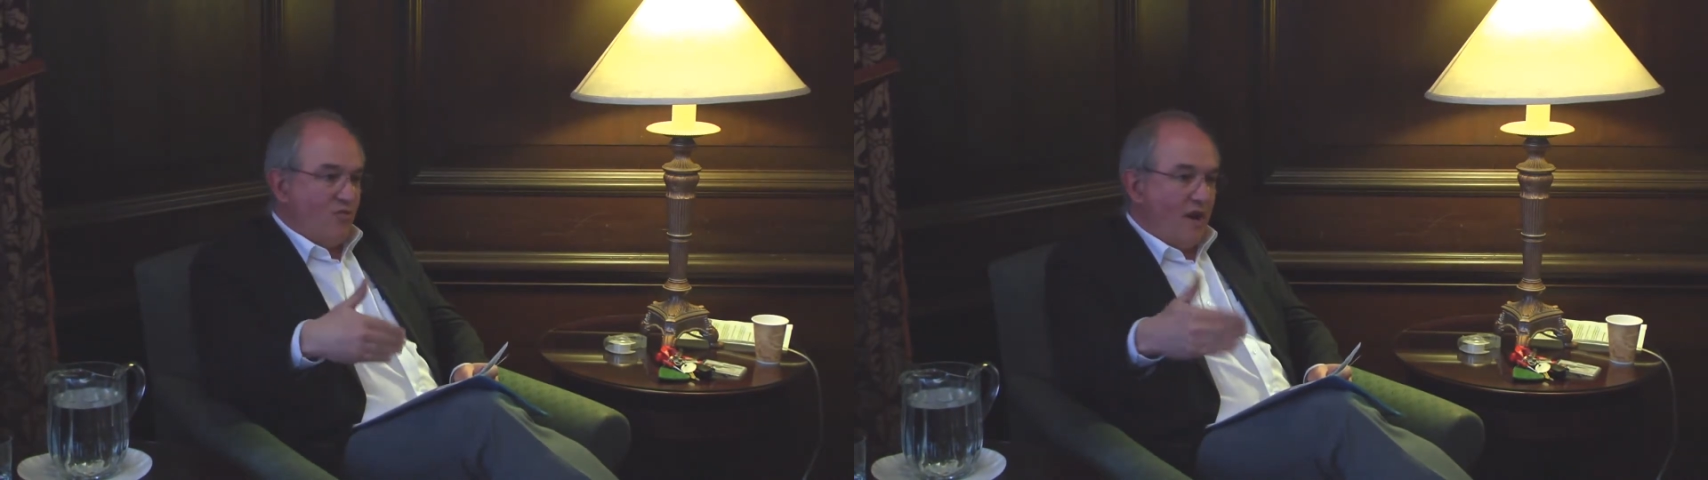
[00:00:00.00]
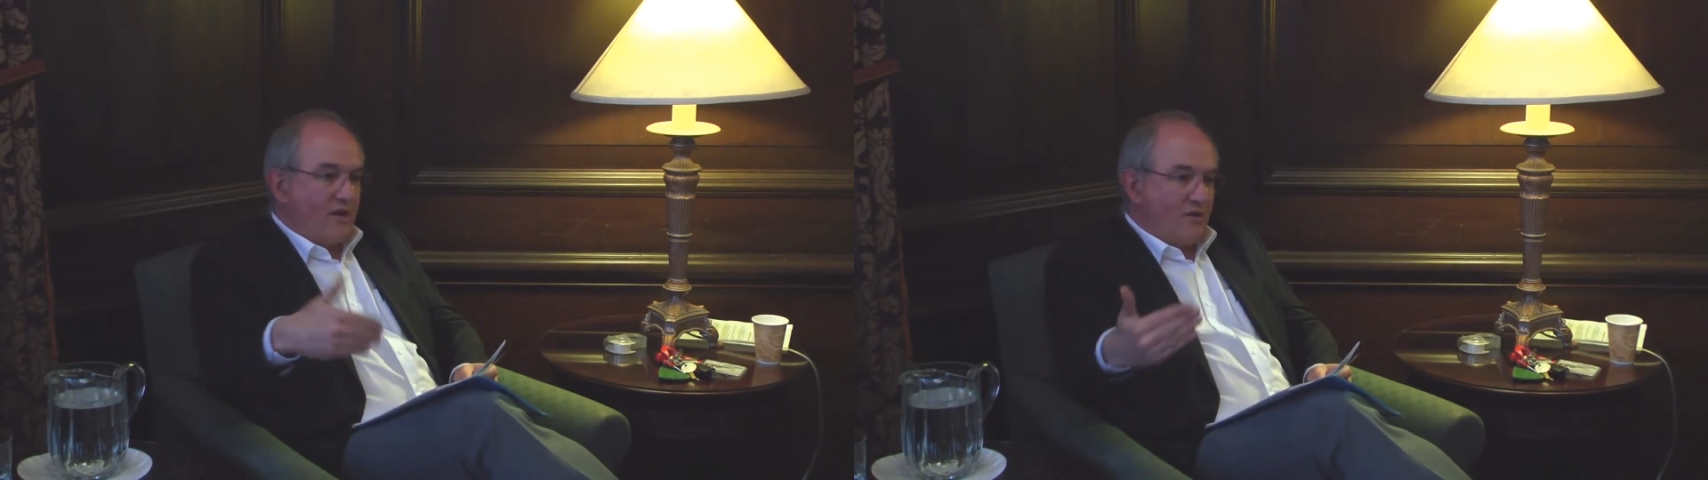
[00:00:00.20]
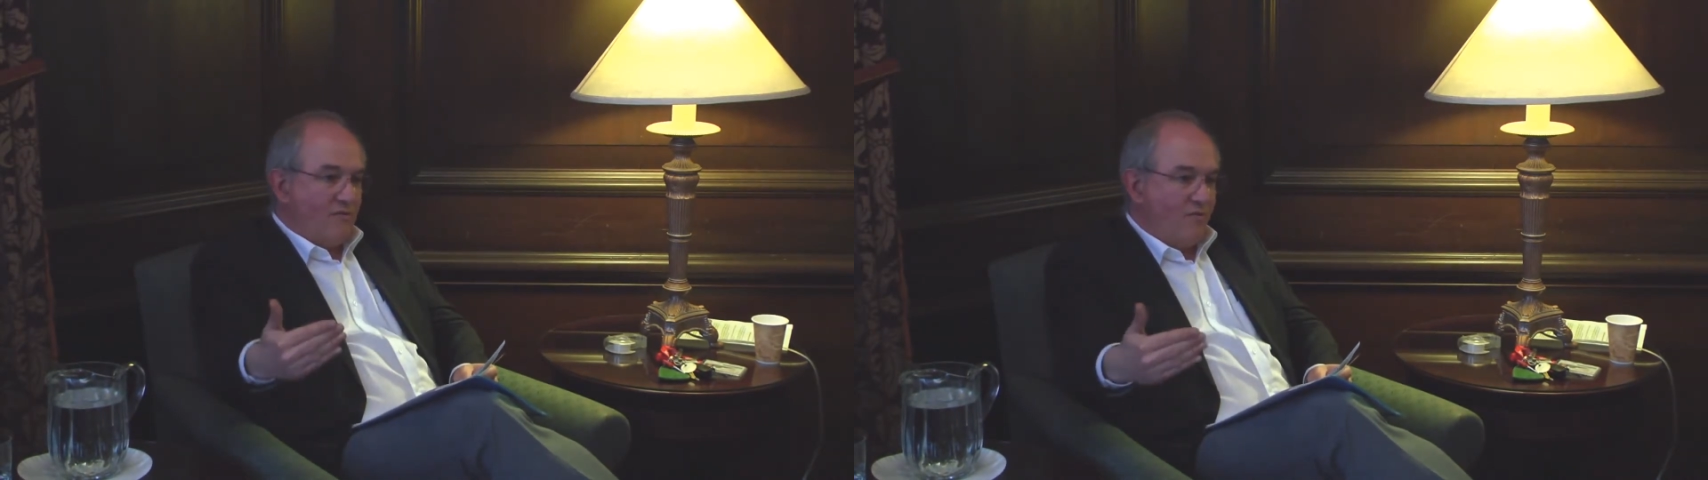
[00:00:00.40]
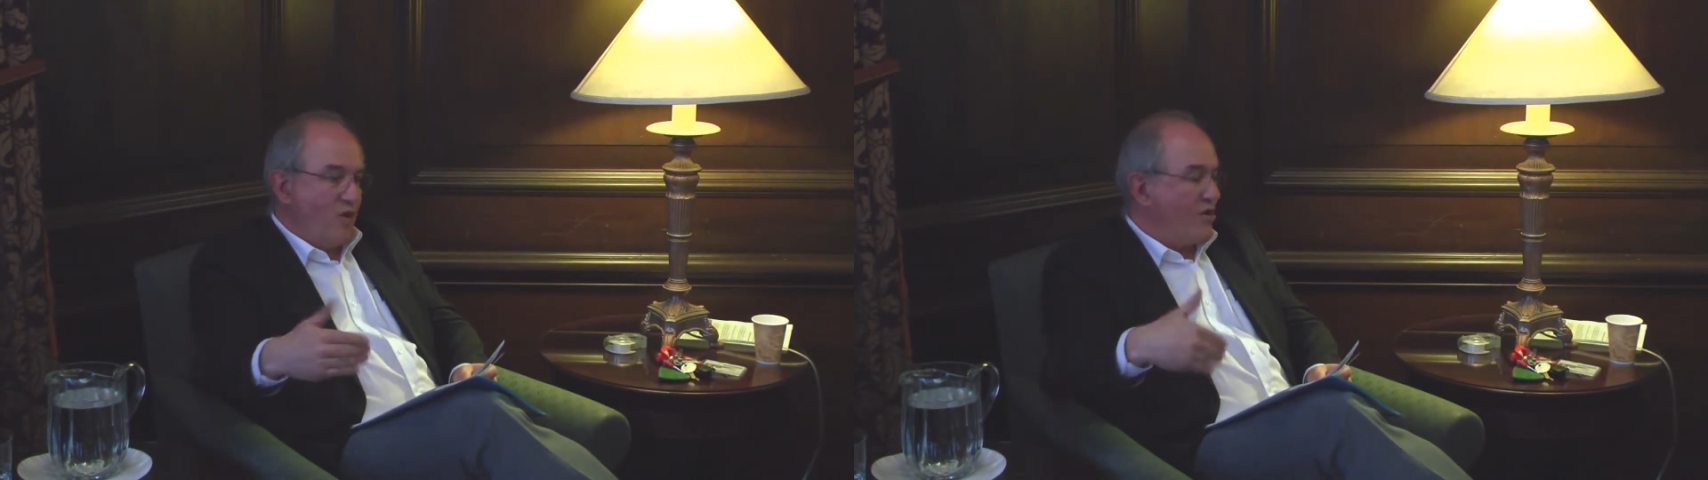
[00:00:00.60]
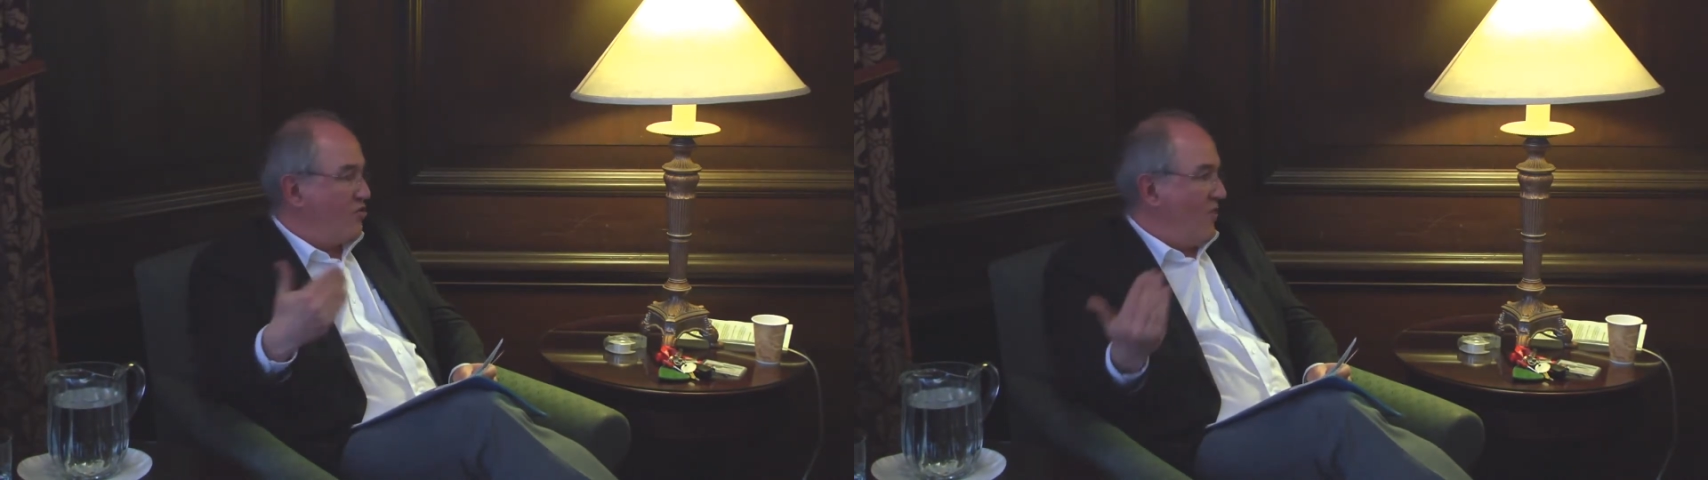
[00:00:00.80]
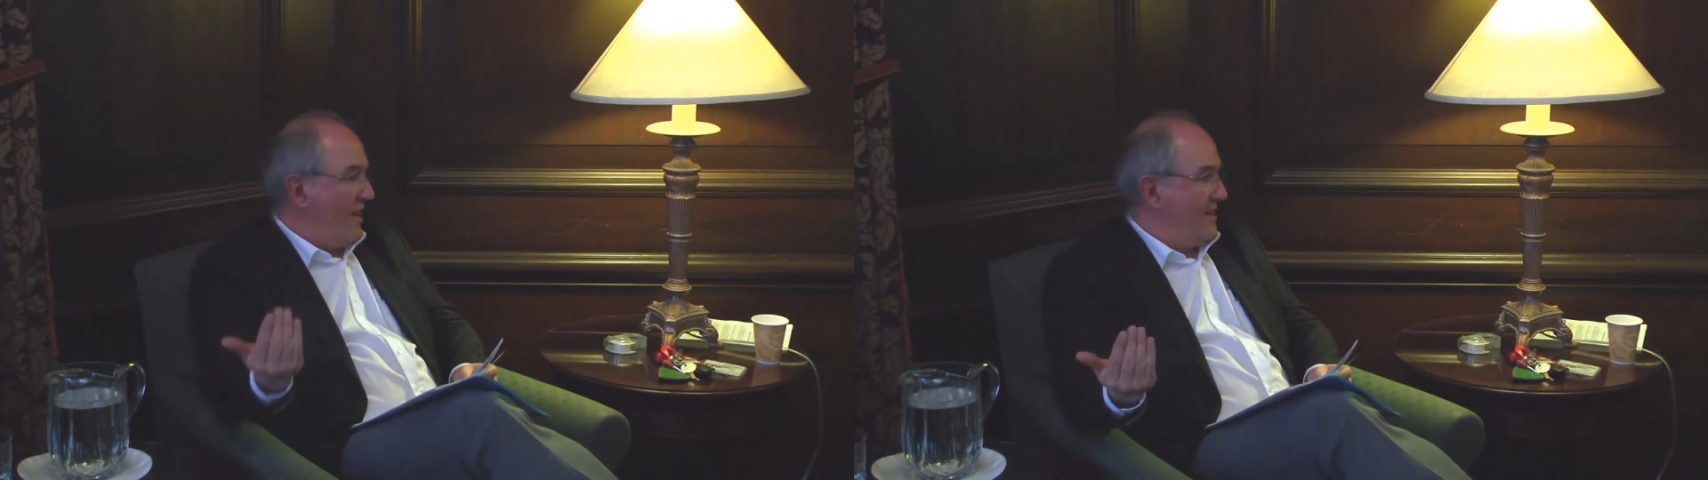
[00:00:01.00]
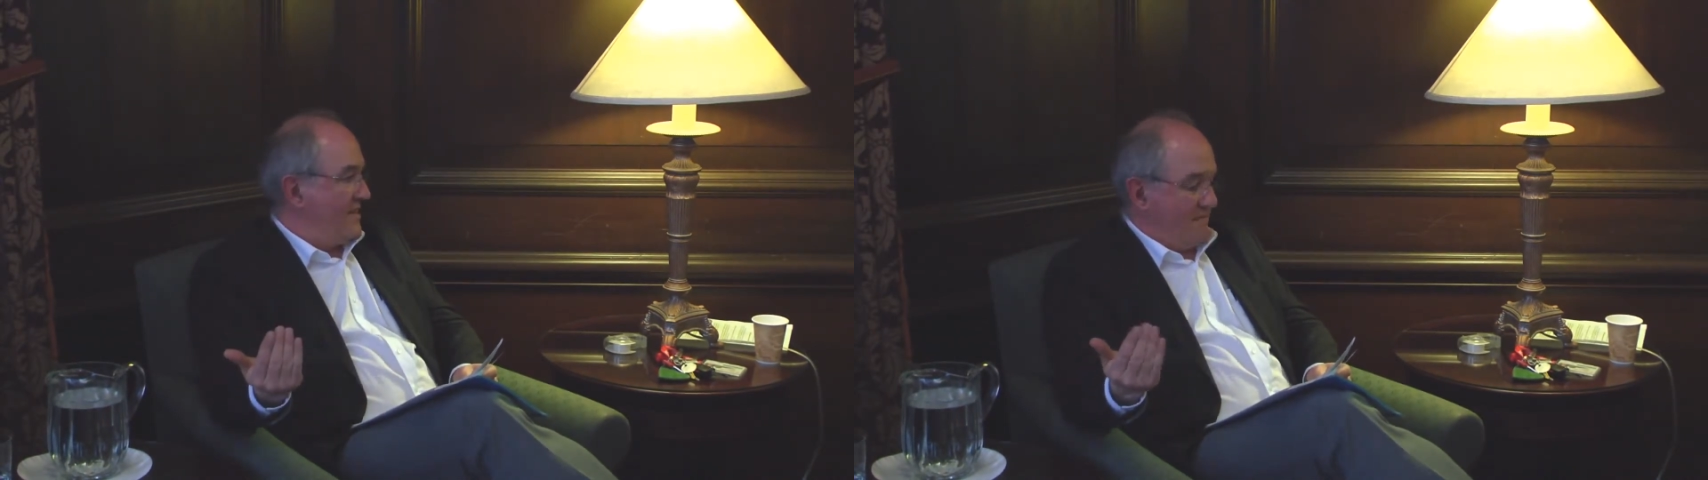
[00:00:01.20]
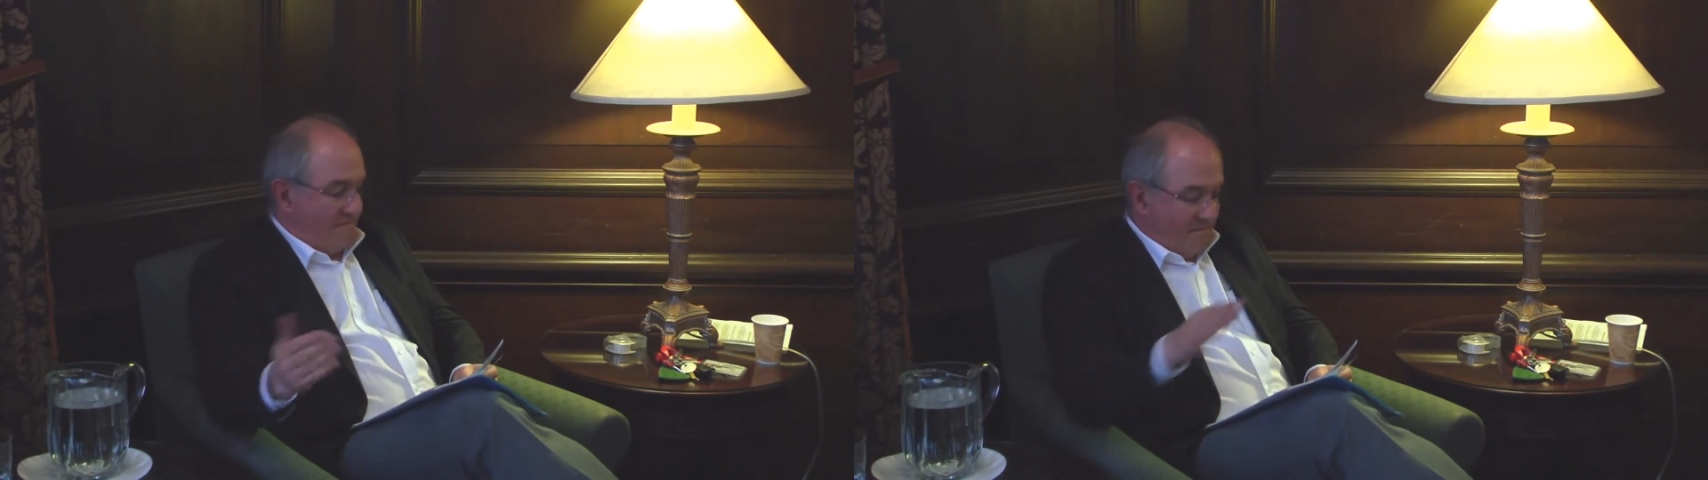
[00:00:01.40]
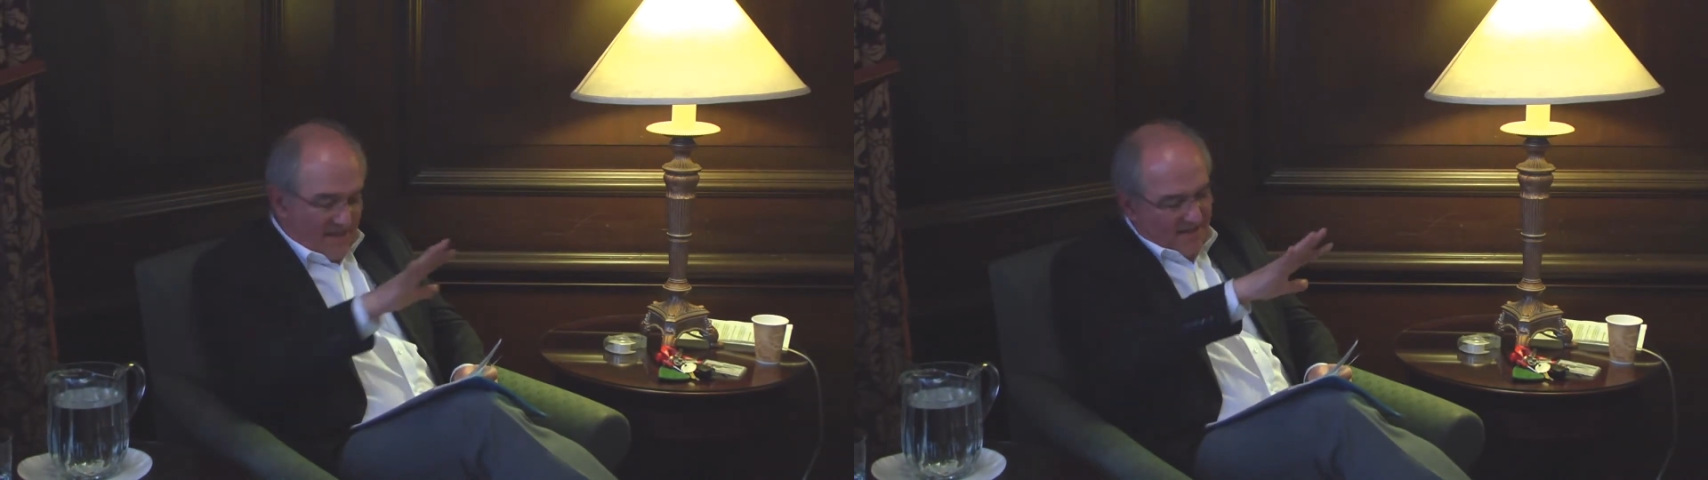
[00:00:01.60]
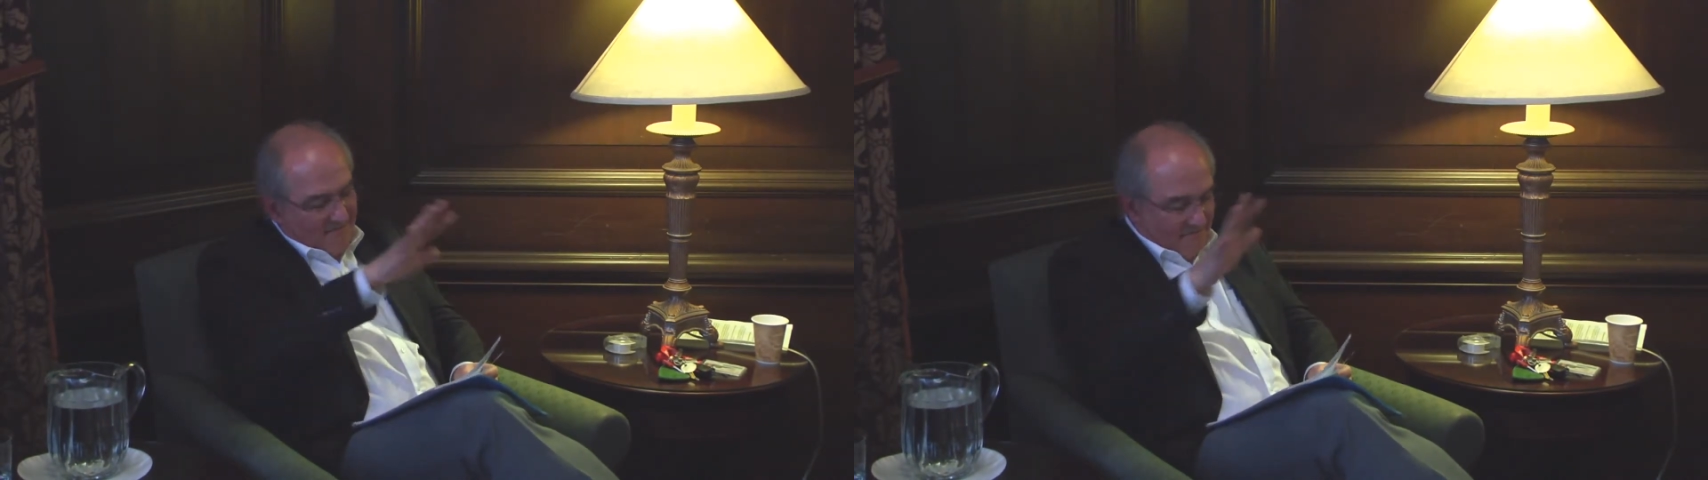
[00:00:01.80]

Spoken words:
work twice. But